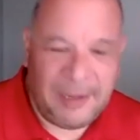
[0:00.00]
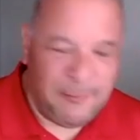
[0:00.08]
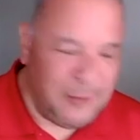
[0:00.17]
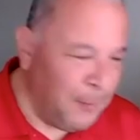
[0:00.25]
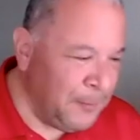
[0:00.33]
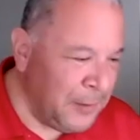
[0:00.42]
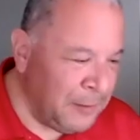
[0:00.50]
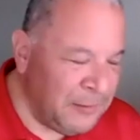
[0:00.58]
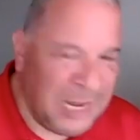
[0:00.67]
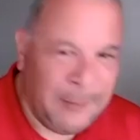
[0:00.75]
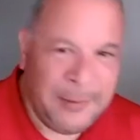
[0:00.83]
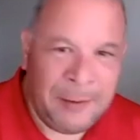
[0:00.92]
If
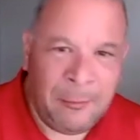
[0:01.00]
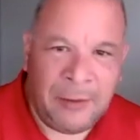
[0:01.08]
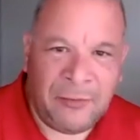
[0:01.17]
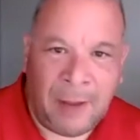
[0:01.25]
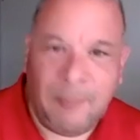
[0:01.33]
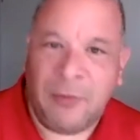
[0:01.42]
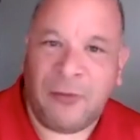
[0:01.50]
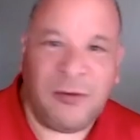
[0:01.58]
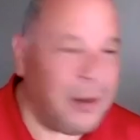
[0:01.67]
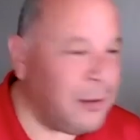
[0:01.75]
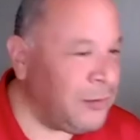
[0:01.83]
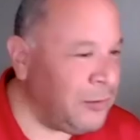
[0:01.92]
Damien wins, I'm just
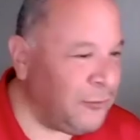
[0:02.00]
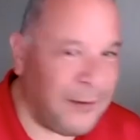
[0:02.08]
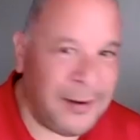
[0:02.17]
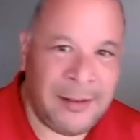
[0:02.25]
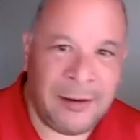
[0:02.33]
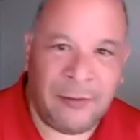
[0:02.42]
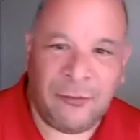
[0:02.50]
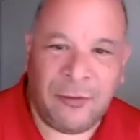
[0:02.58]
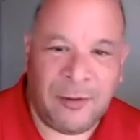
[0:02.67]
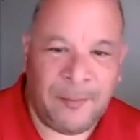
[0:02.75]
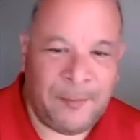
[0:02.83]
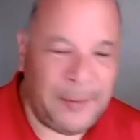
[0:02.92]
telling you, Freddie, there's
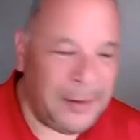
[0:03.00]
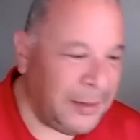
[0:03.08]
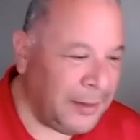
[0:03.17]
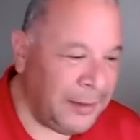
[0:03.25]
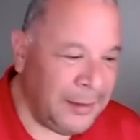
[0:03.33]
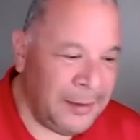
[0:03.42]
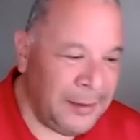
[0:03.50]
going to be